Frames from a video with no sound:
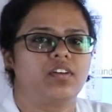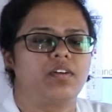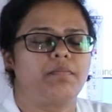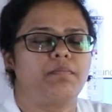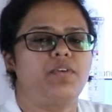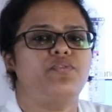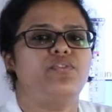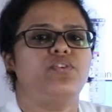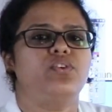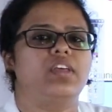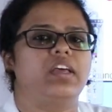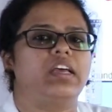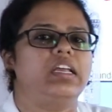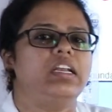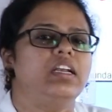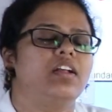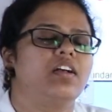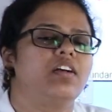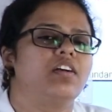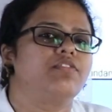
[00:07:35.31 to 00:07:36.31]
Before that,
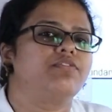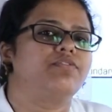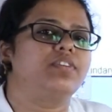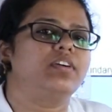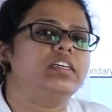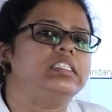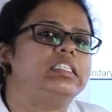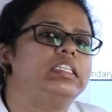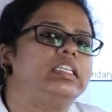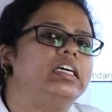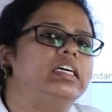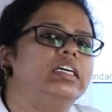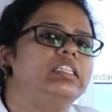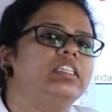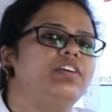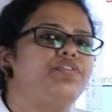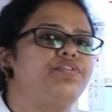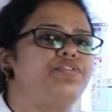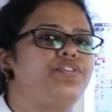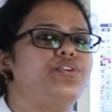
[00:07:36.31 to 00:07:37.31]
first learn
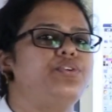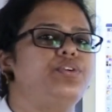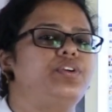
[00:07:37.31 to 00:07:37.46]
the few